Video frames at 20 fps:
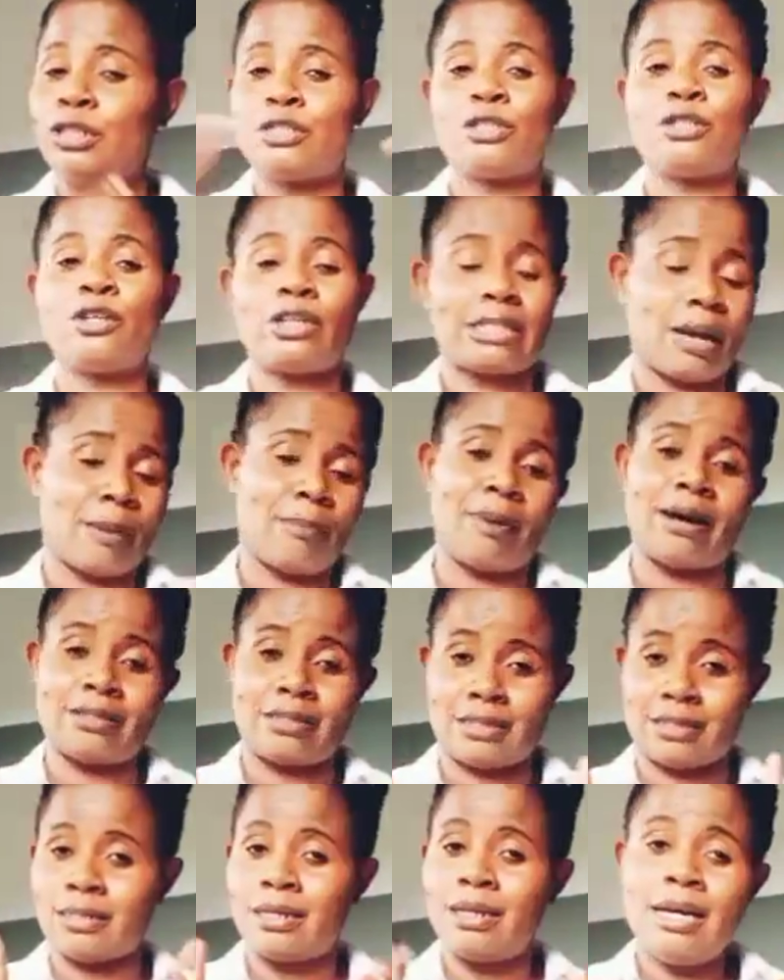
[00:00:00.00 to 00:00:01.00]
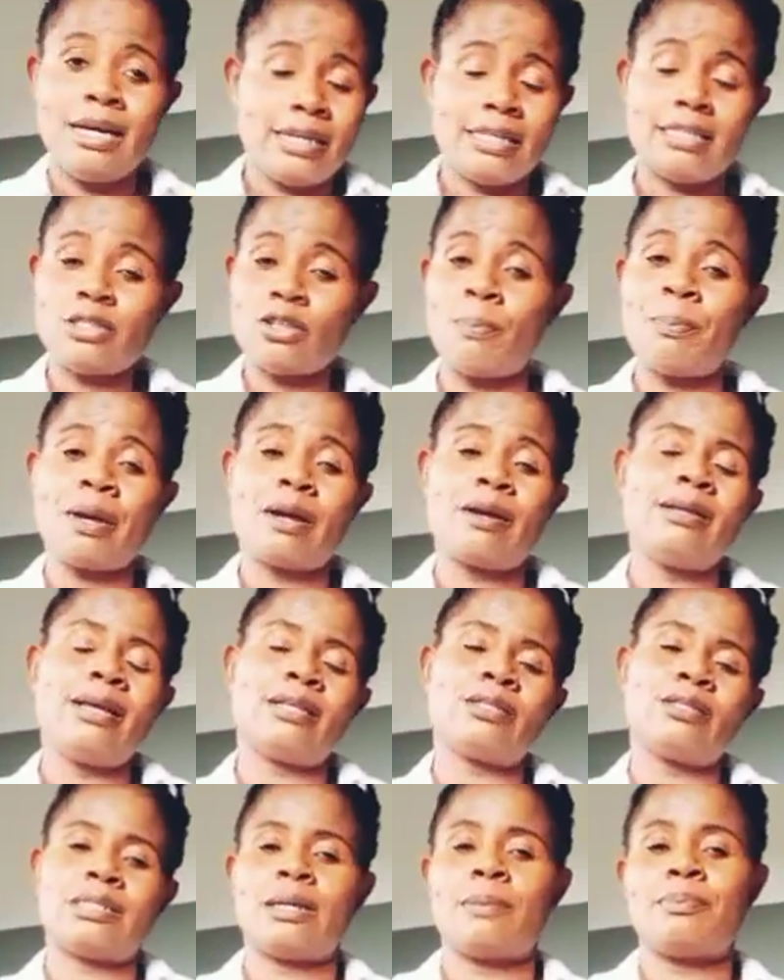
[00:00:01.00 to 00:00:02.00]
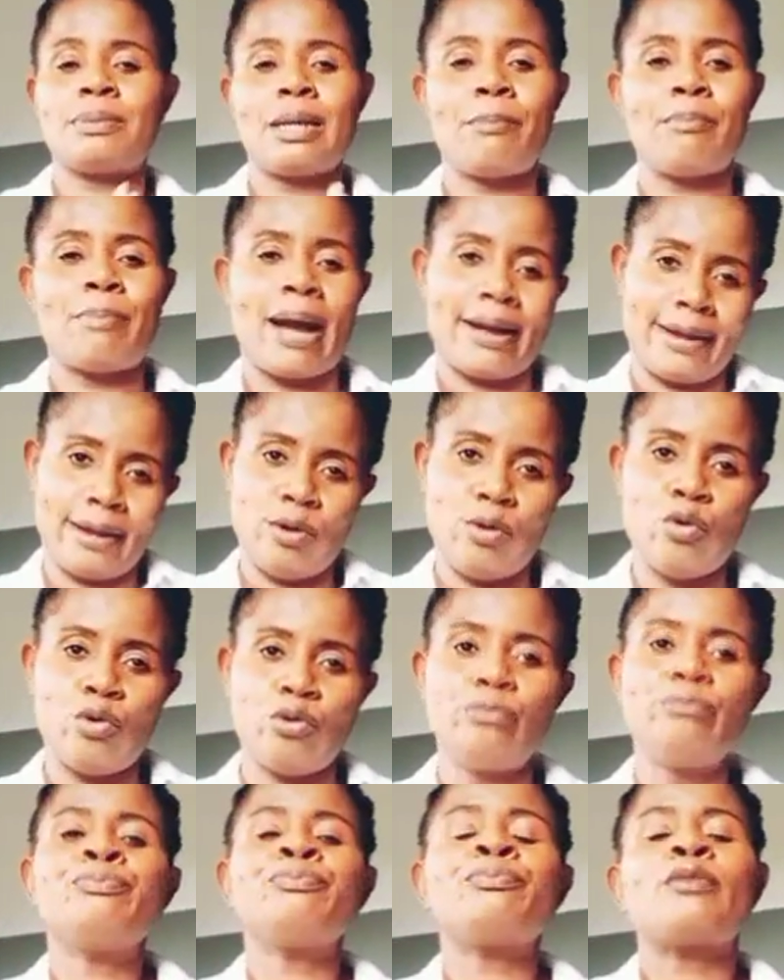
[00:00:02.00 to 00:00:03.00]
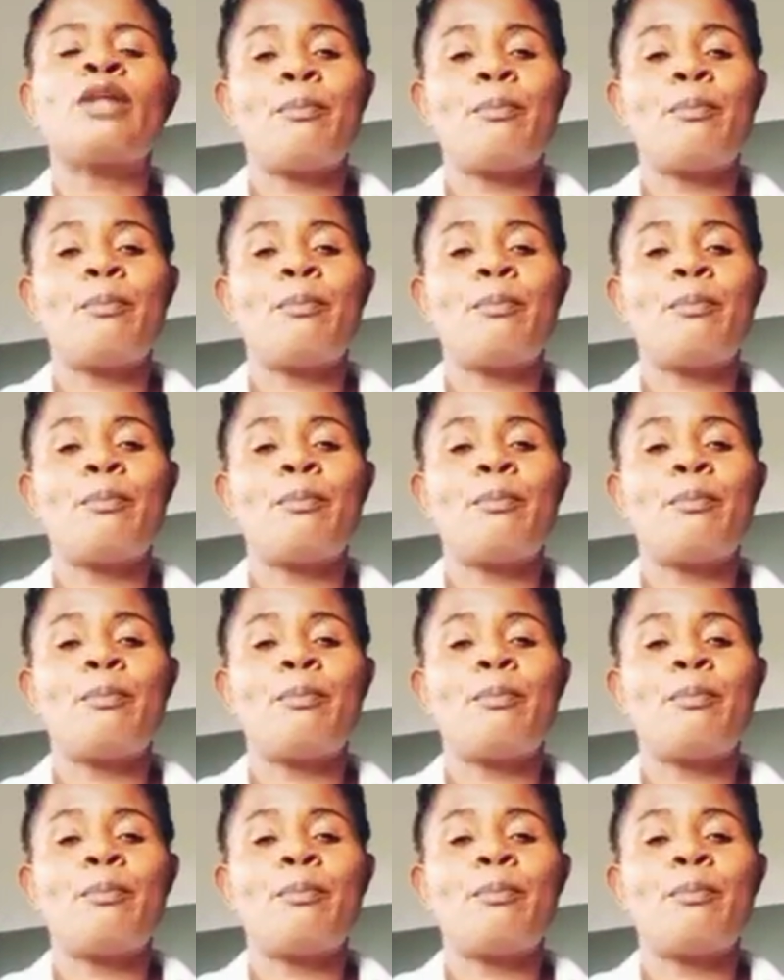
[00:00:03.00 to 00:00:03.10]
It's not peculiar to September alone.